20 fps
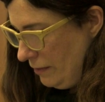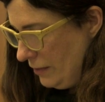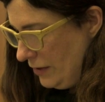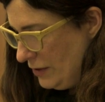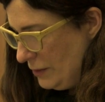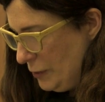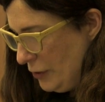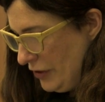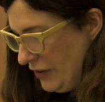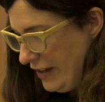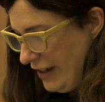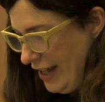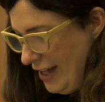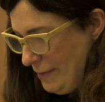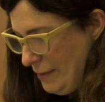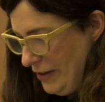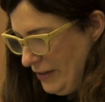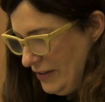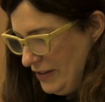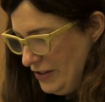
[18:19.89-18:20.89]
this book that
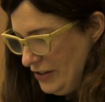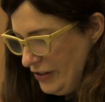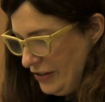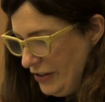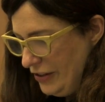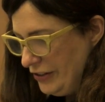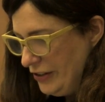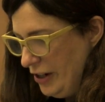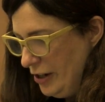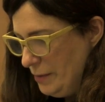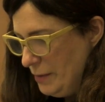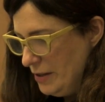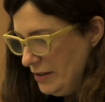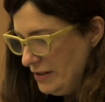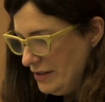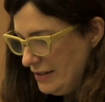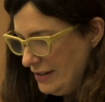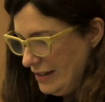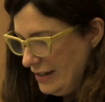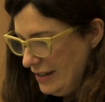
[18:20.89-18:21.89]
came out this year called
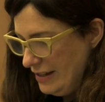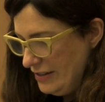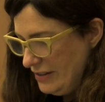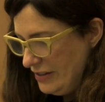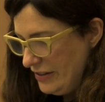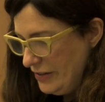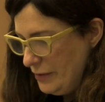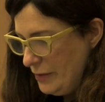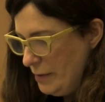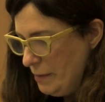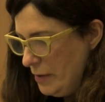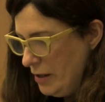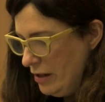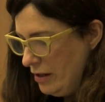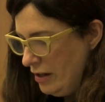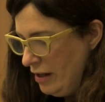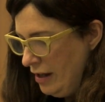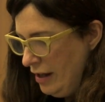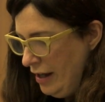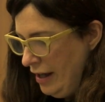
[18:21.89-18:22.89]
Garments Against Women.